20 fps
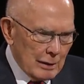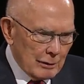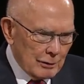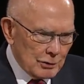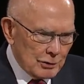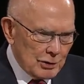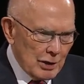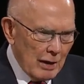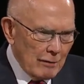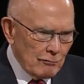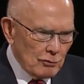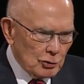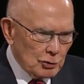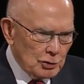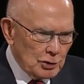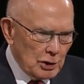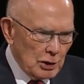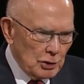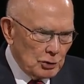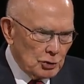The
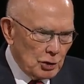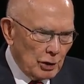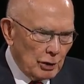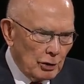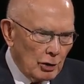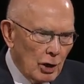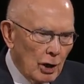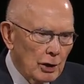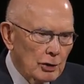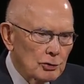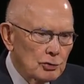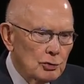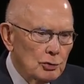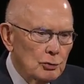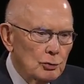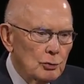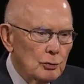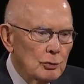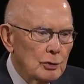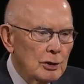Savior's teaching not
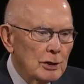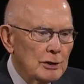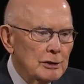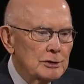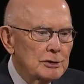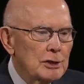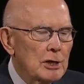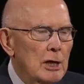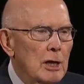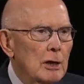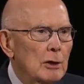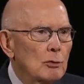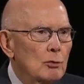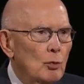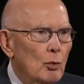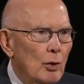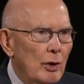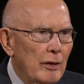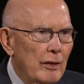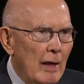to
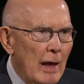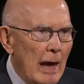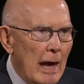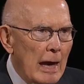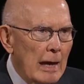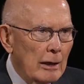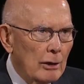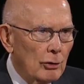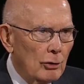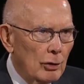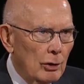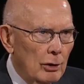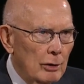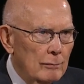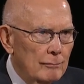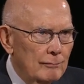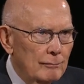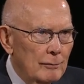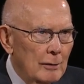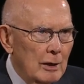contend with
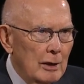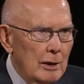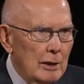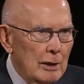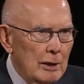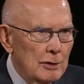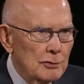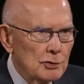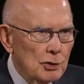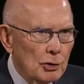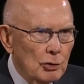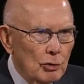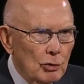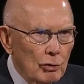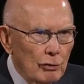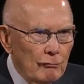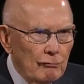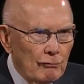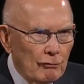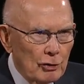anger is a
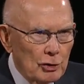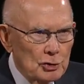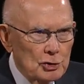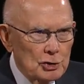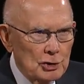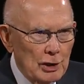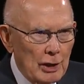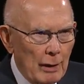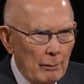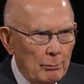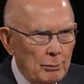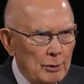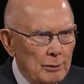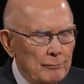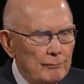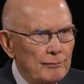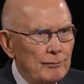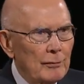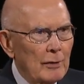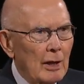good first step.
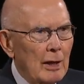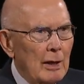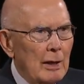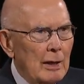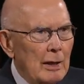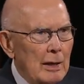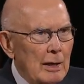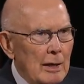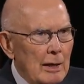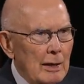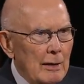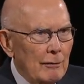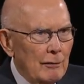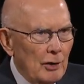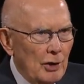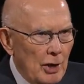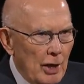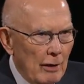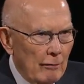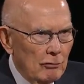
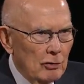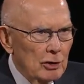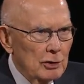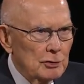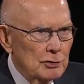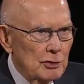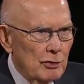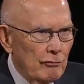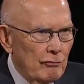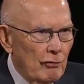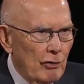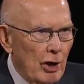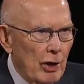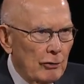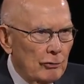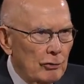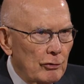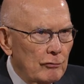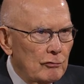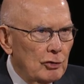The devil is the
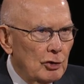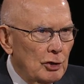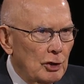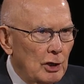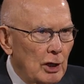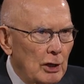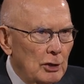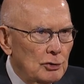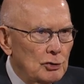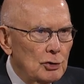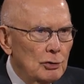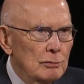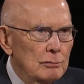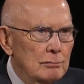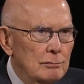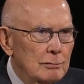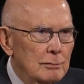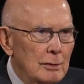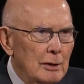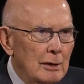father of
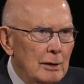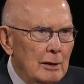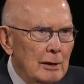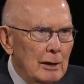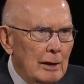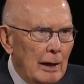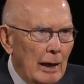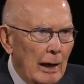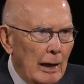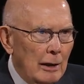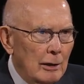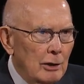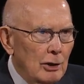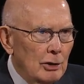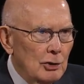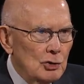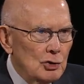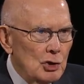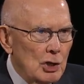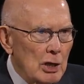contention, and
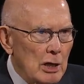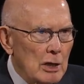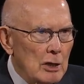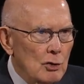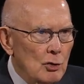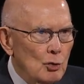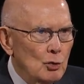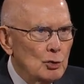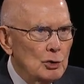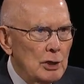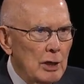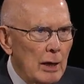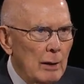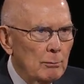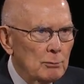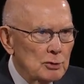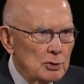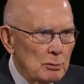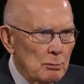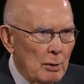it is he who
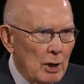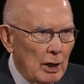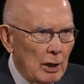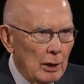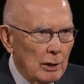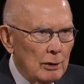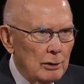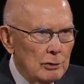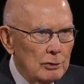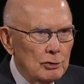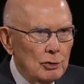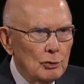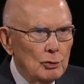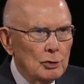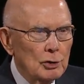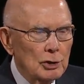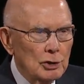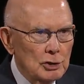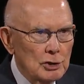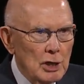tempts men to
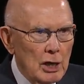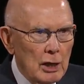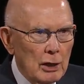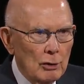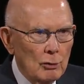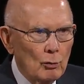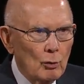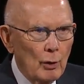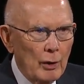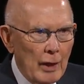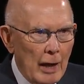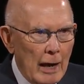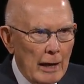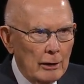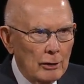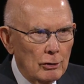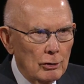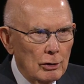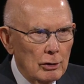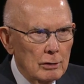contend with
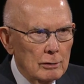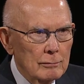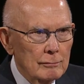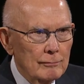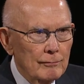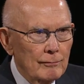anger.